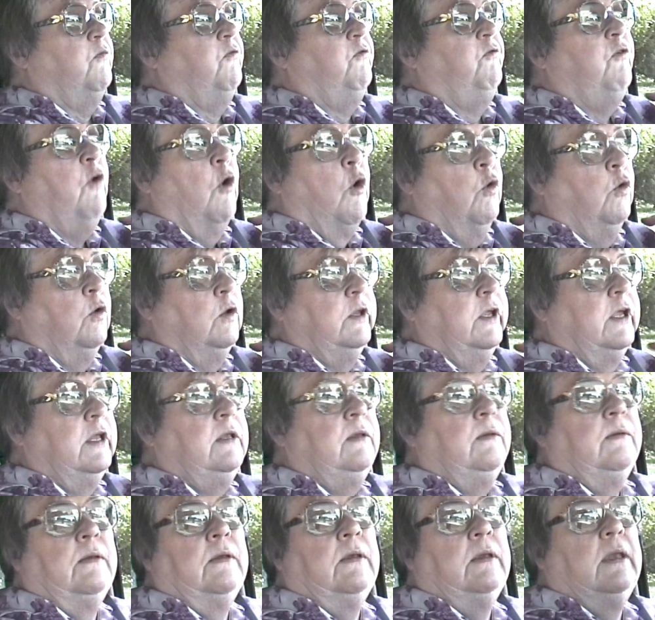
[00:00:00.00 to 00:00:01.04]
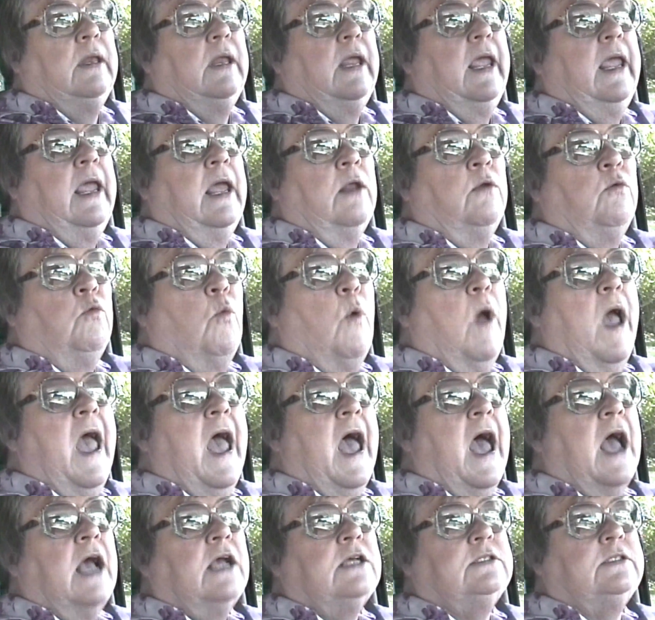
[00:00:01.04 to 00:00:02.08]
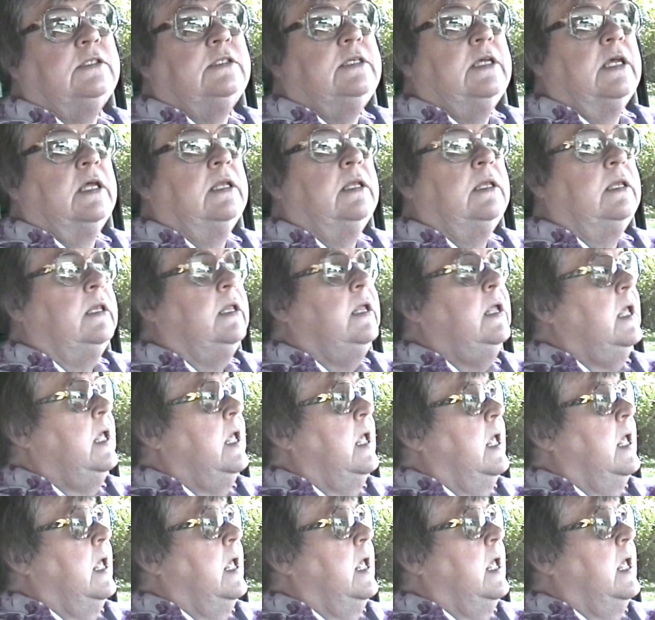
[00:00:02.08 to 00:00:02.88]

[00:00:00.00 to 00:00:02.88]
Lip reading: folded and waxed and